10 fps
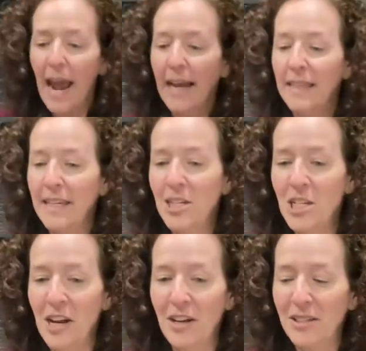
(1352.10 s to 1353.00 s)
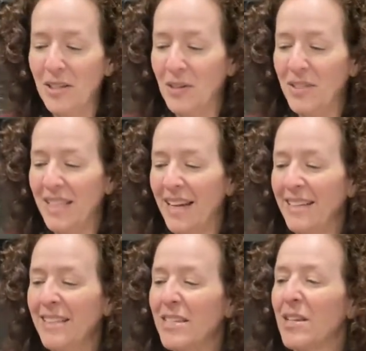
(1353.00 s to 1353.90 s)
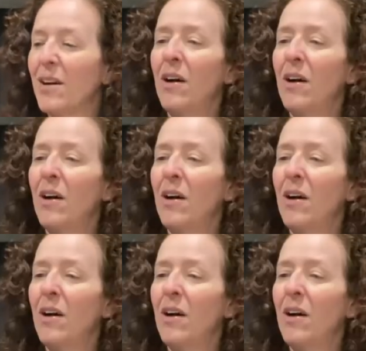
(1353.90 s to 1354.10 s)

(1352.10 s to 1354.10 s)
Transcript: and then she also sent,